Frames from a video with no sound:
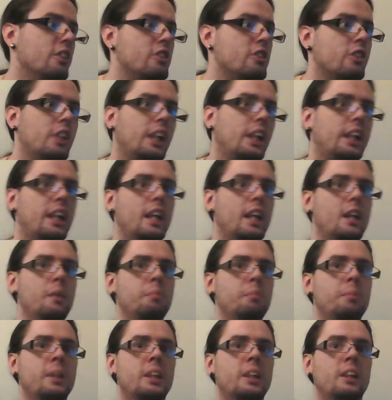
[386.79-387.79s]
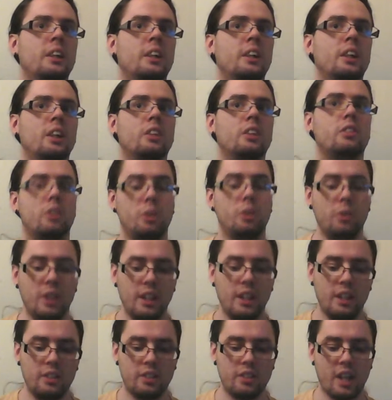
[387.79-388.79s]
So they came 2
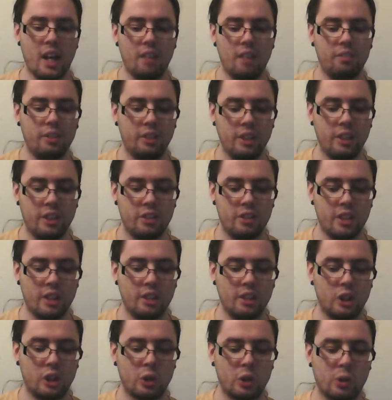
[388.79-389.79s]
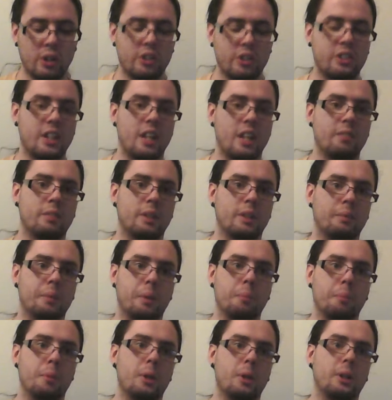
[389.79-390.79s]
days after they said the shortest time for them
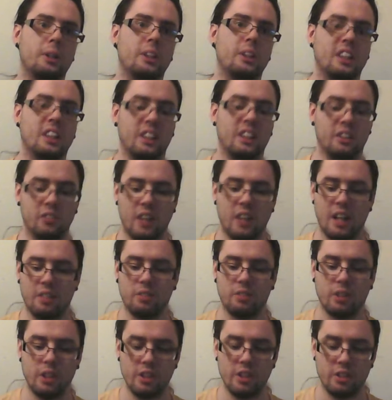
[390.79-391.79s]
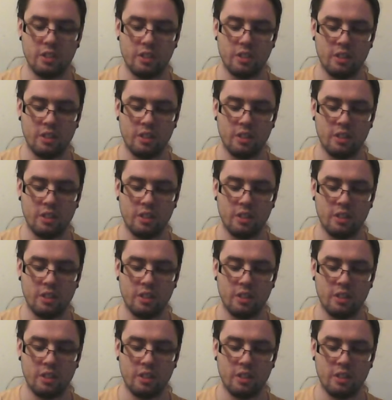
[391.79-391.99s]
to arrive was.